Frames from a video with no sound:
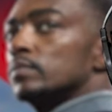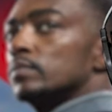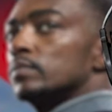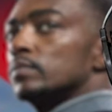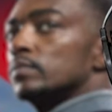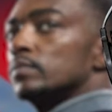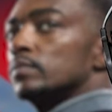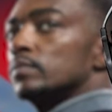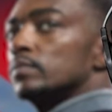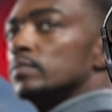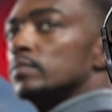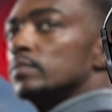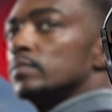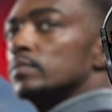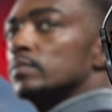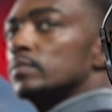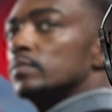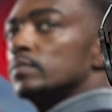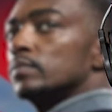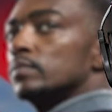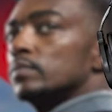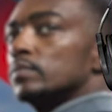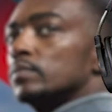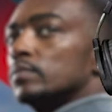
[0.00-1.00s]

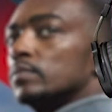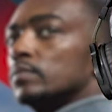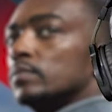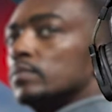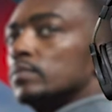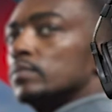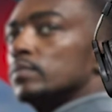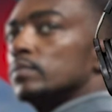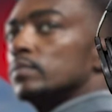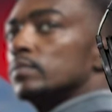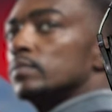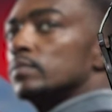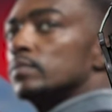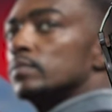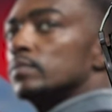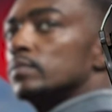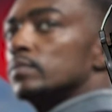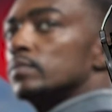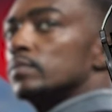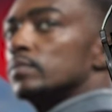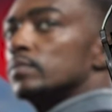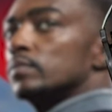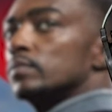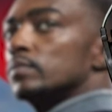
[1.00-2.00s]

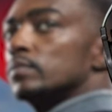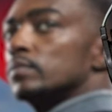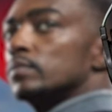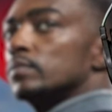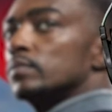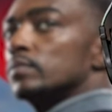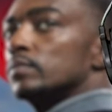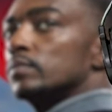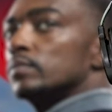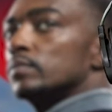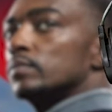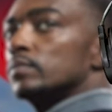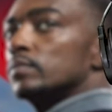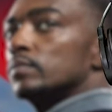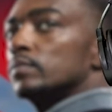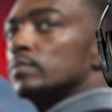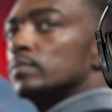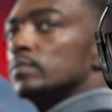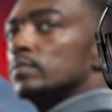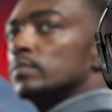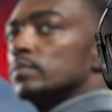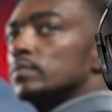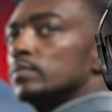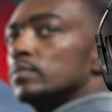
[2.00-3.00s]

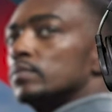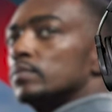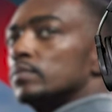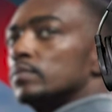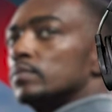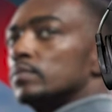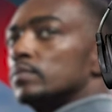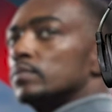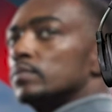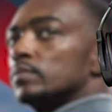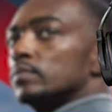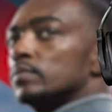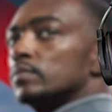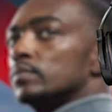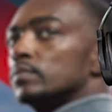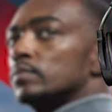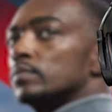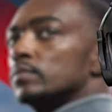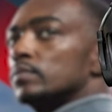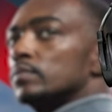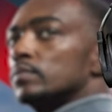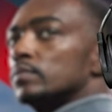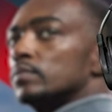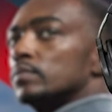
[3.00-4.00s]

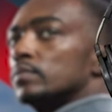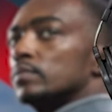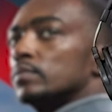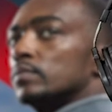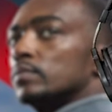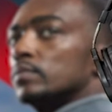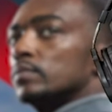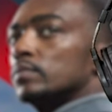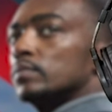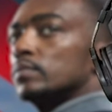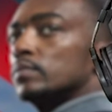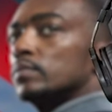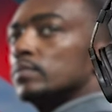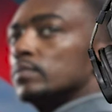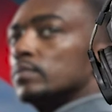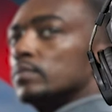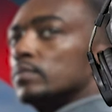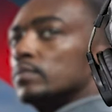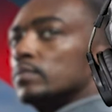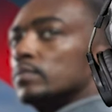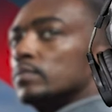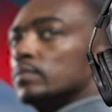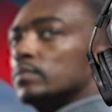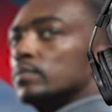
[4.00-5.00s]

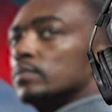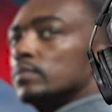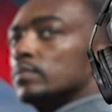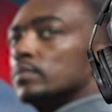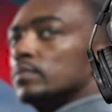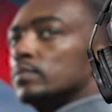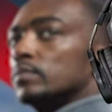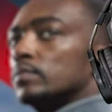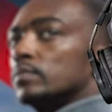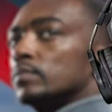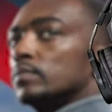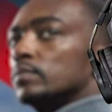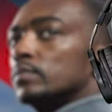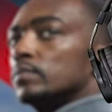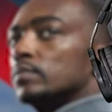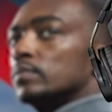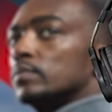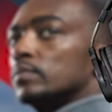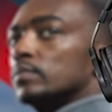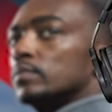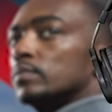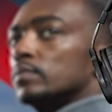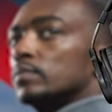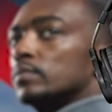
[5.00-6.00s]

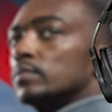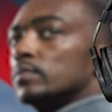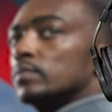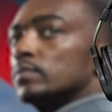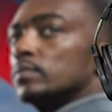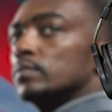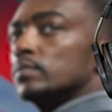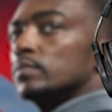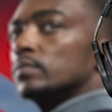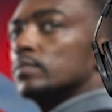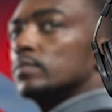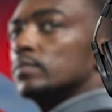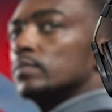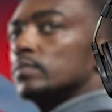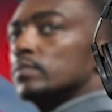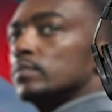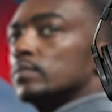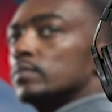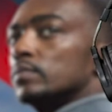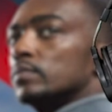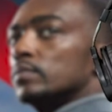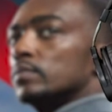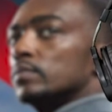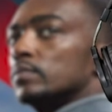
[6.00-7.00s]

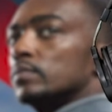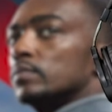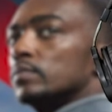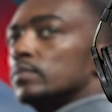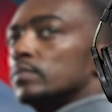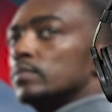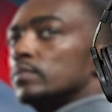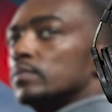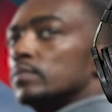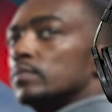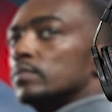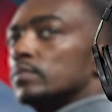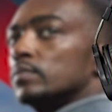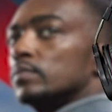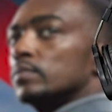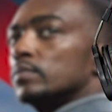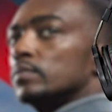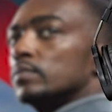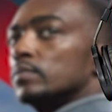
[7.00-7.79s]
No words are spoken by the person on screen.